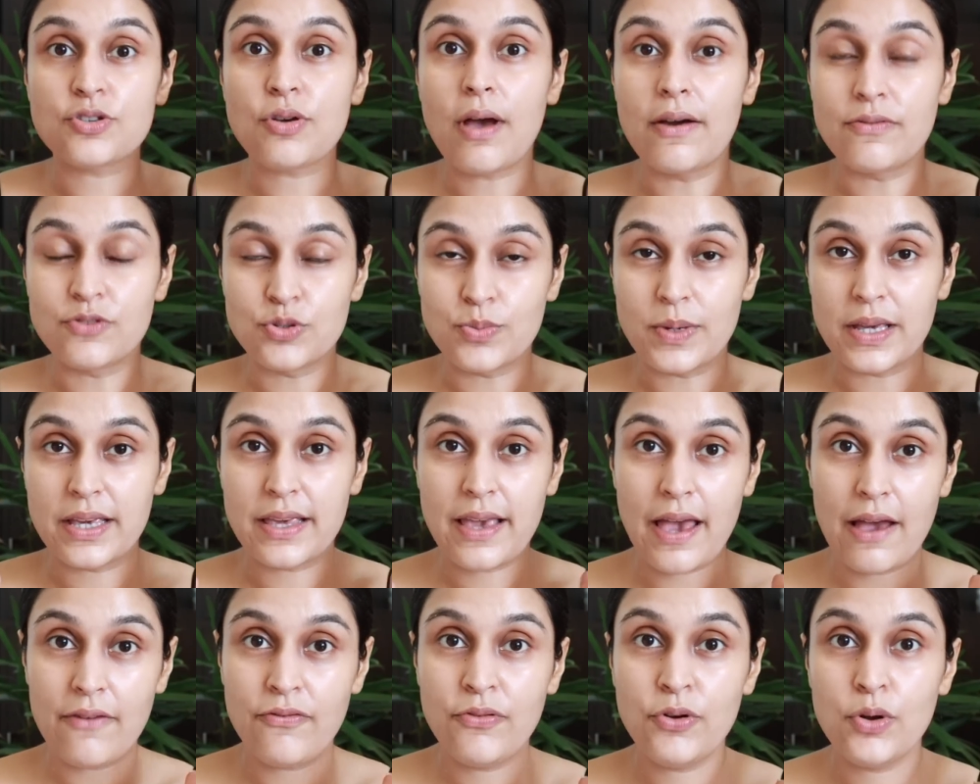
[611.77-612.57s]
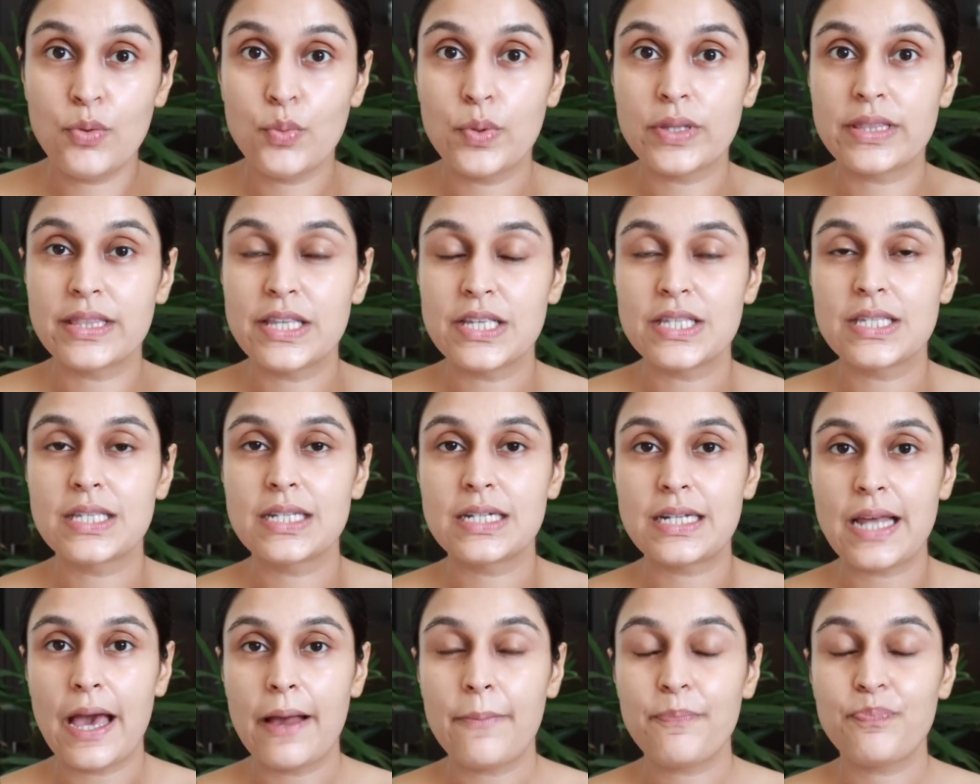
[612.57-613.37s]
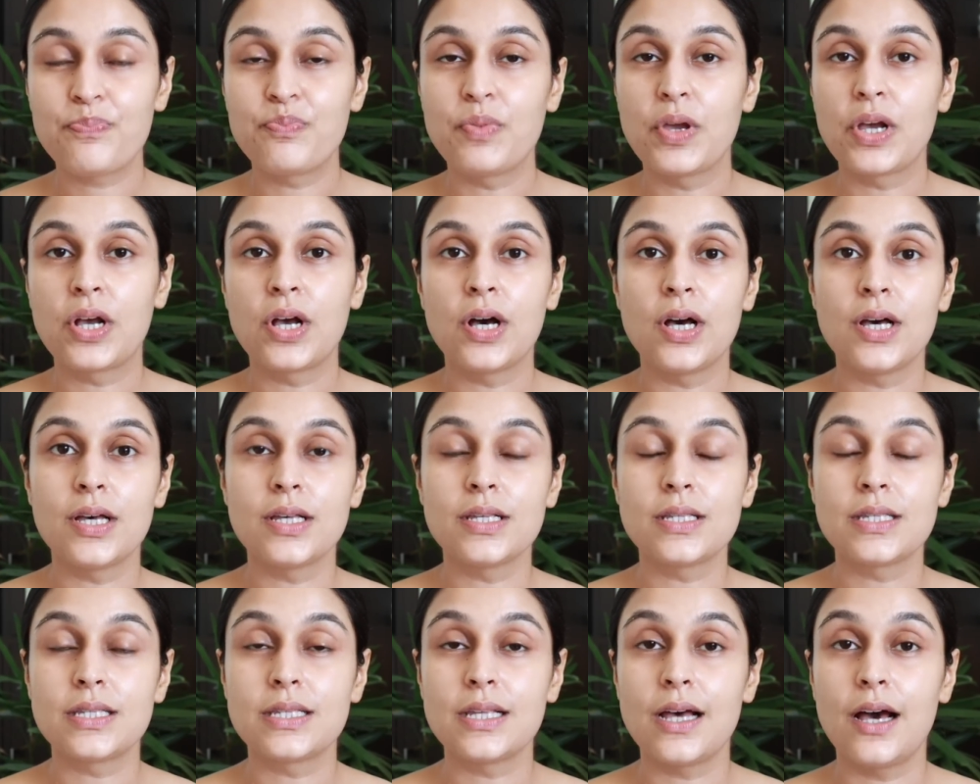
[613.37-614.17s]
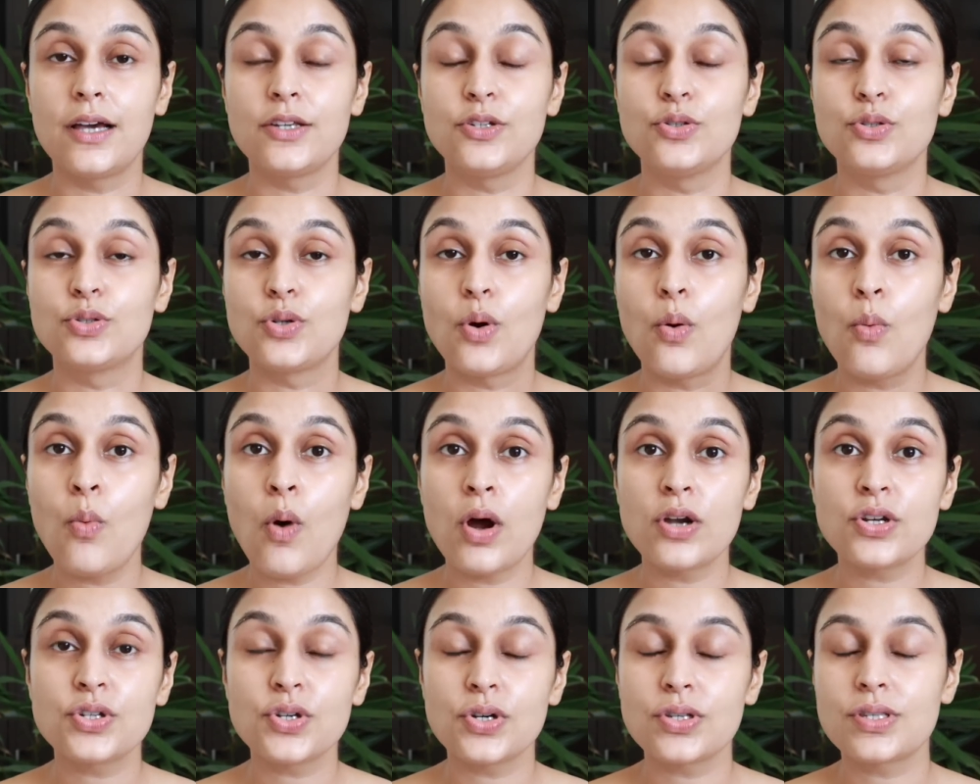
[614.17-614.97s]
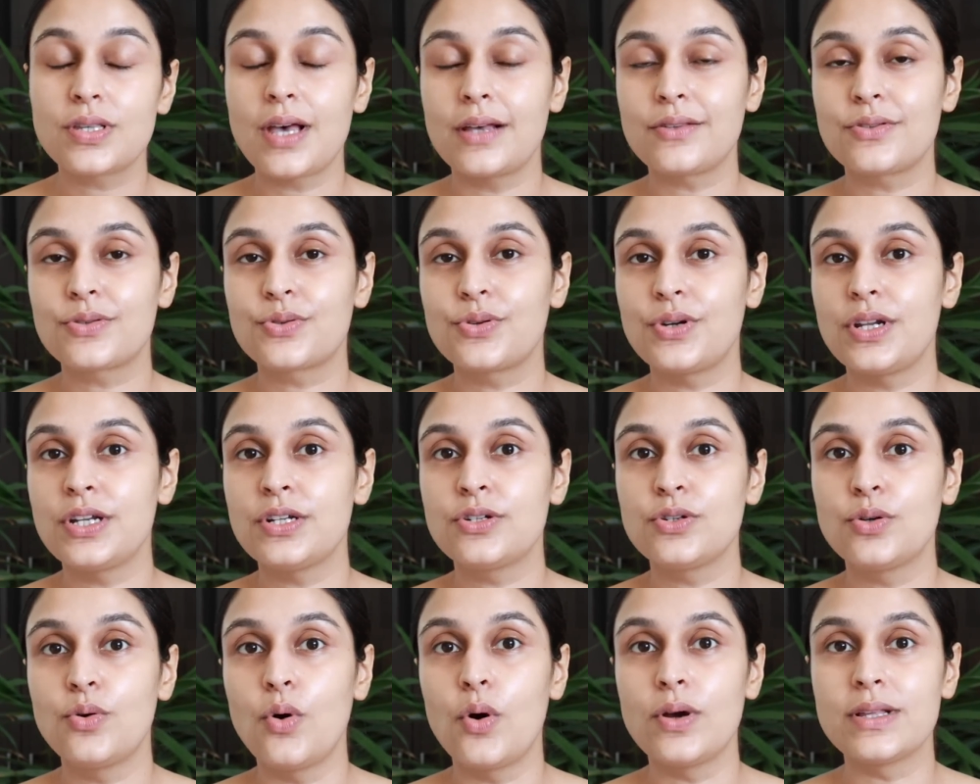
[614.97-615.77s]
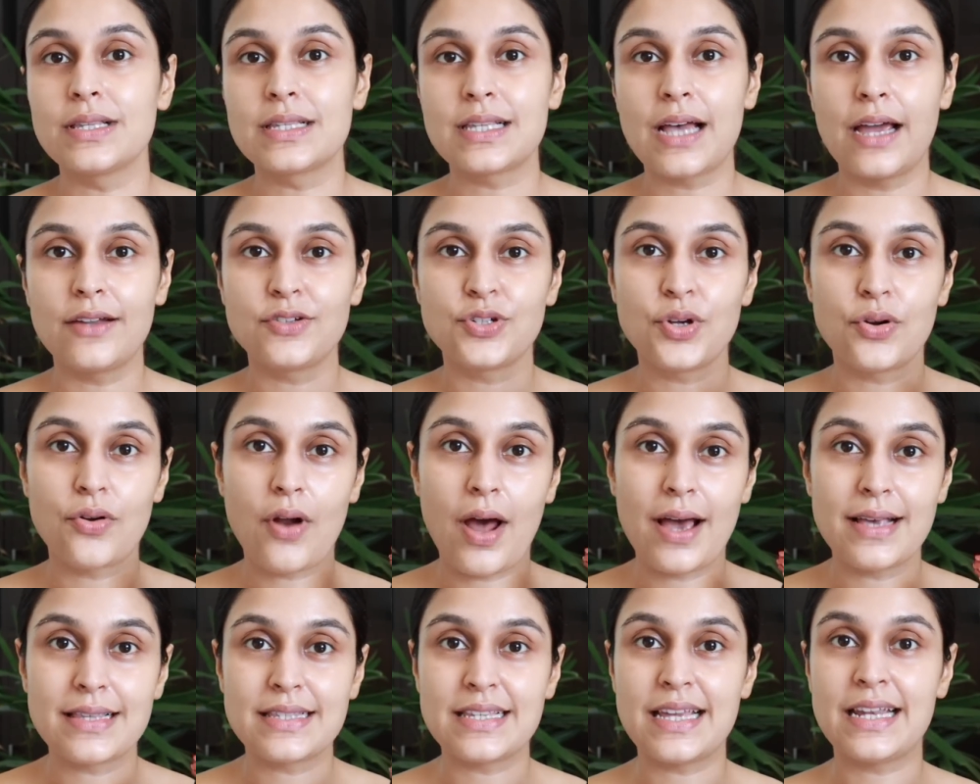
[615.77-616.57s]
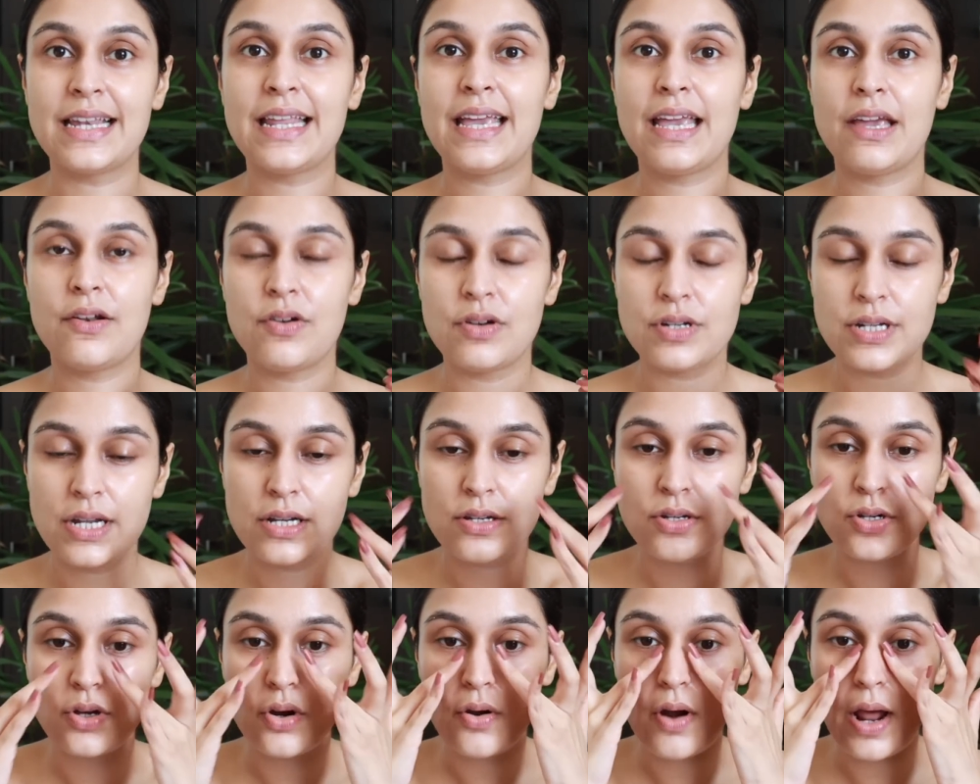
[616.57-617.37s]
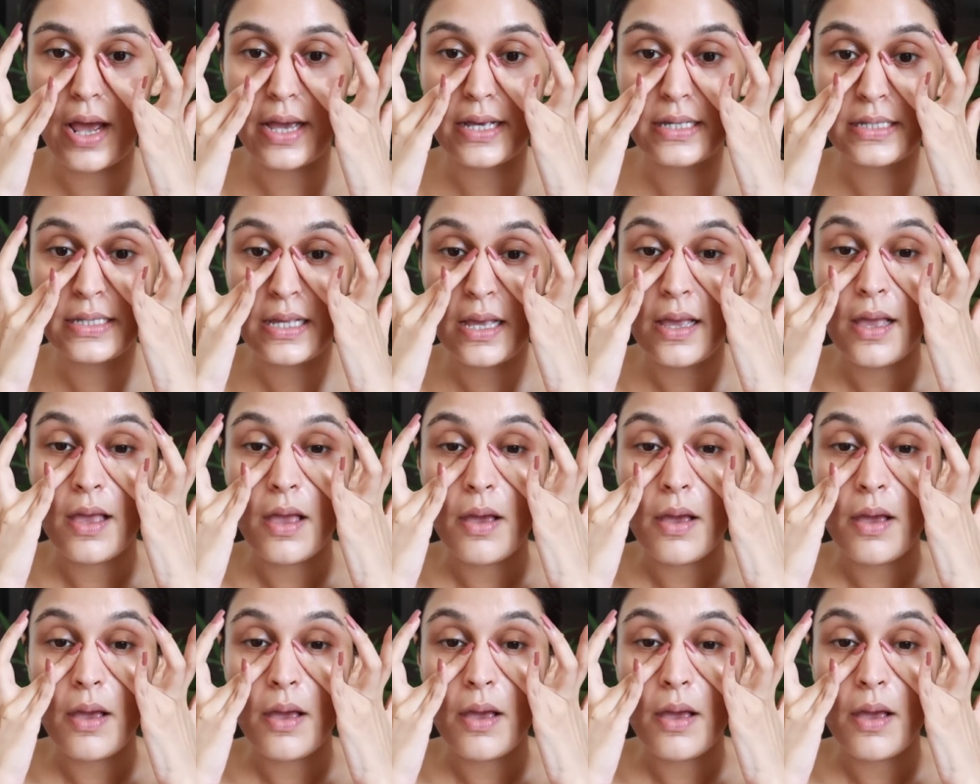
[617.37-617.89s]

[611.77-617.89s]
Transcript: You have to be careful with this step because you don't want your sunscreen to go inside your eyes and irritate your eyes.